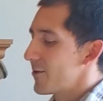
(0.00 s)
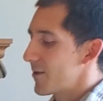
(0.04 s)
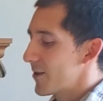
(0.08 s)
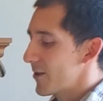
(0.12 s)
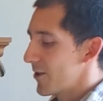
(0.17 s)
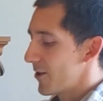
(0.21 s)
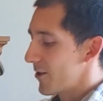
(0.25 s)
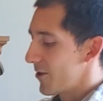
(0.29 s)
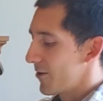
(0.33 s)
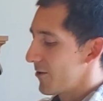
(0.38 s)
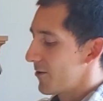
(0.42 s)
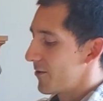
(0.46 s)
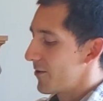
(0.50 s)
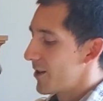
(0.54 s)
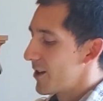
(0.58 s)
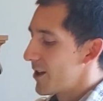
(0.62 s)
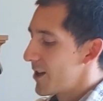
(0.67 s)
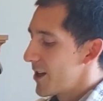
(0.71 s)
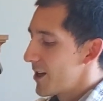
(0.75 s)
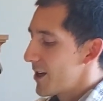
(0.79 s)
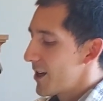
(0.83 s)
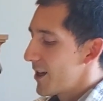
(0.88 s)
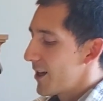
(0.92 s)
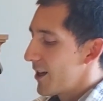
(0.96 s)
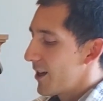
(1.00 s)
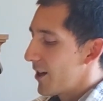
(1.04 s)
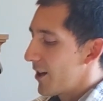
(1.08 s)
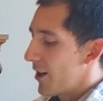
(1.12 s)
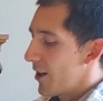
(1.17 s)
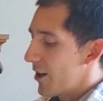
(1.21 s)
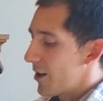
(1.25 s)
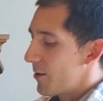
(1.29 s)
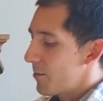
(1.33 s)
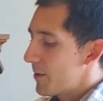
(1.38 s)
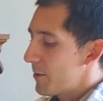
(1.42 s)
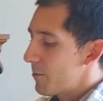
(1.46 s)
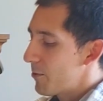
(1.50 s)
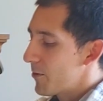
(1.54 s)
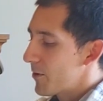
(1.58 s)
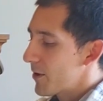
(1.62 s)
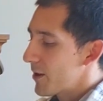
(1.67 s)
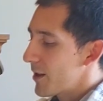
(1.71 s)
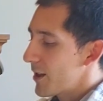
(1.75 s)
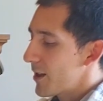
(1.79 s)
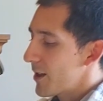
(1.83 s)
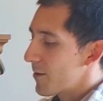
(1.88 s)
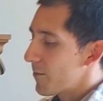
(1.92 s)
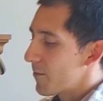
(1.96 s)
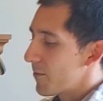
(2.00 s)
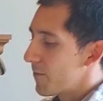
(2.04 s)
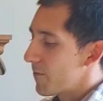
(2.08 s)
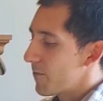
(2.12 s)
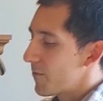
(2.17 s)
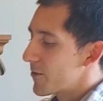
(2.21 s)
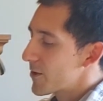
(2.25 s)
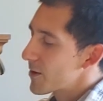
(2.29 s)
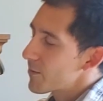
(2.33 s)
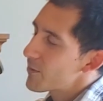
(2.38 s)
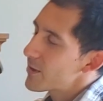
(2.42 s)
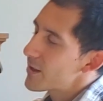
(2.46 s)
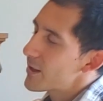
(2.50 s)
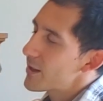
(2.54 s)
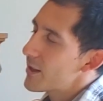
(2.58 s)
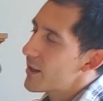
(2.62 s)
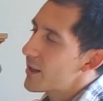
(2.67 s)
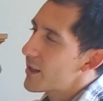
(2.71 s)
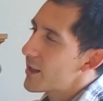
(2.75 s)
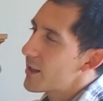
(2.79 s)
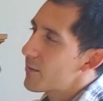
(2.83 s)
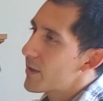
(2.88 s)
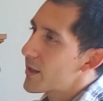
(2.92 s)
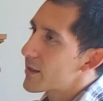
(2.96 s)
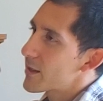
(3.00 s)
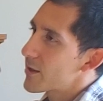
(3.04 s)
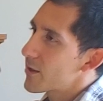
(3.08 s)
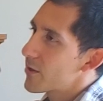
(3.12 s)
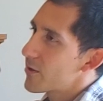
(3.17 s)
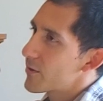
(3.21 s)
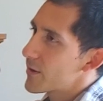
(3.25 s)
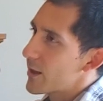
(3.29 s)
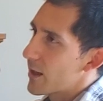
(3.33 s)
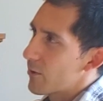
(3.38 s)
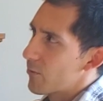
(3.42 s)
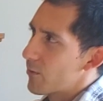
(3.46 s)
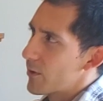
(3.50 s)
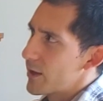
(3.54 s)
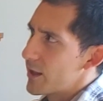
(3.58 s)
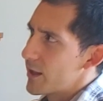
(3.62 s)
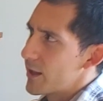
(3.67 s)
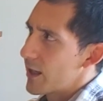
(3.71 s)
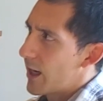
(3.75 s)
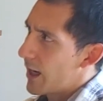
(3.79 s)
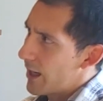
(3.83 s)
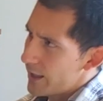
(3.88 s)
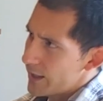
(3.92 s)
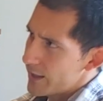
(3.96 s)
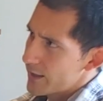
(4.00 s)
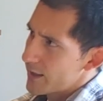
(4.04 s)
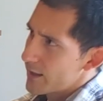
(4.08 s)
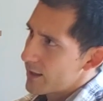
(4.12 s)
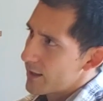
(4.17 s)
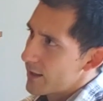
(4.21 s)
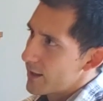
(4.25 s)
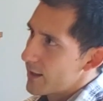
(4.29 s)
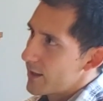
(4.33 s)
So a lot of people think, for some reason, they think Mexico is like really hot.